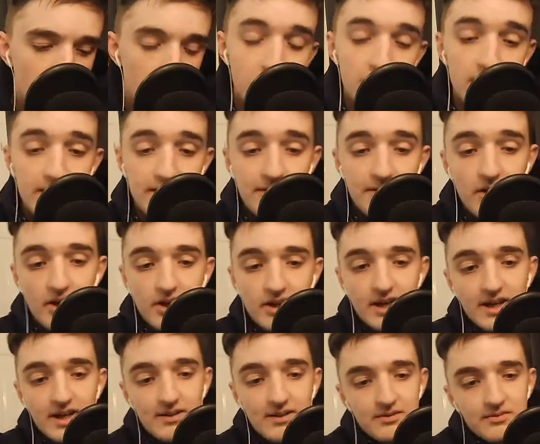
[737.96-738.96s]
Yeah.
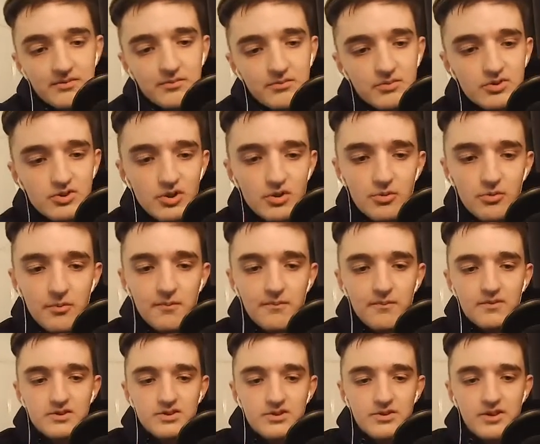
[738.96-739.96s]
Okay. So
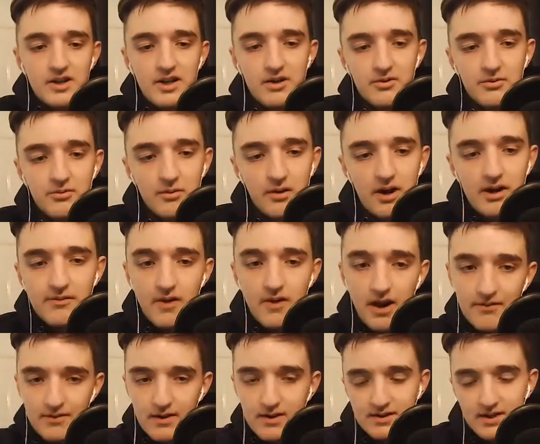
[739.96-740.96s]
now
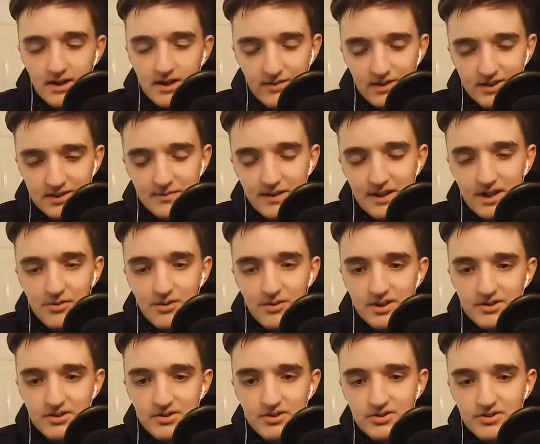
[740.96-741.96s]
I've asked my
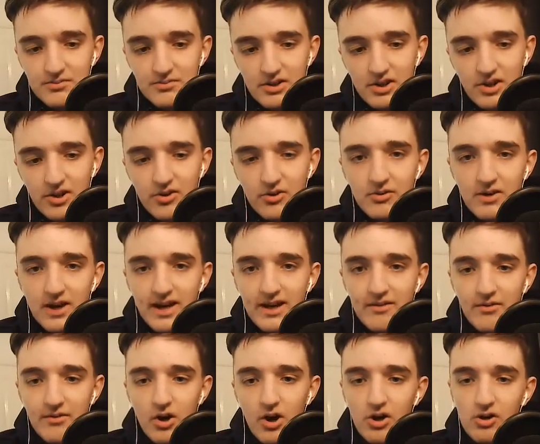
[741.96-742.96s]
questions, and we're going to do kind
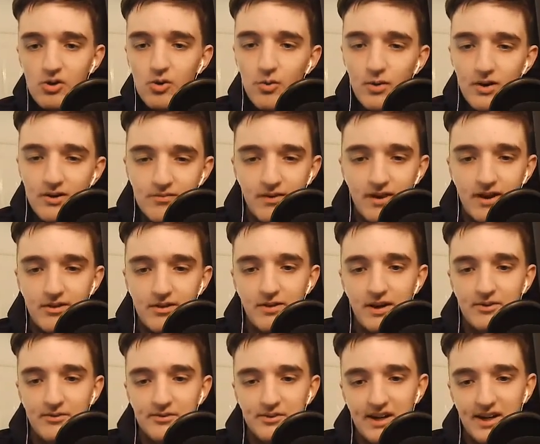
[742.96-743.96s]
of a quick fire
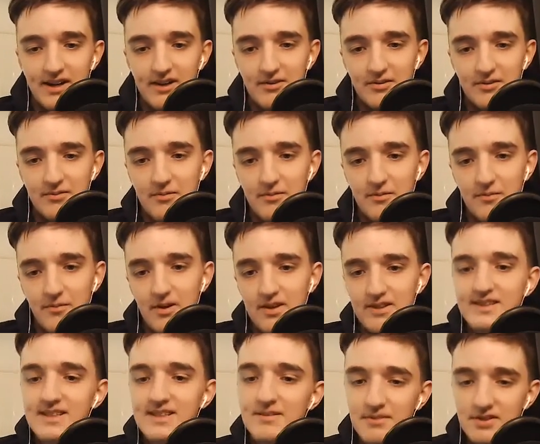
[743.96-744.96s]
round, kind of a
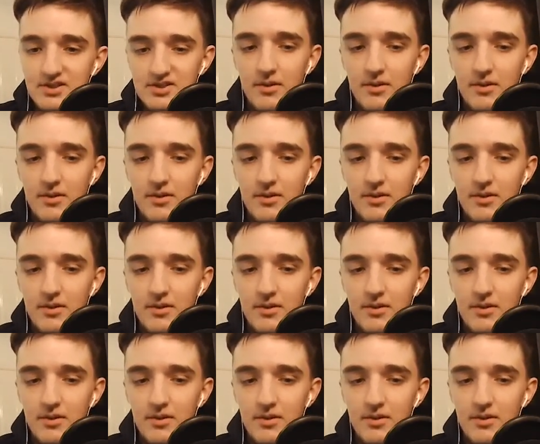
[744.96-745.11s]
team.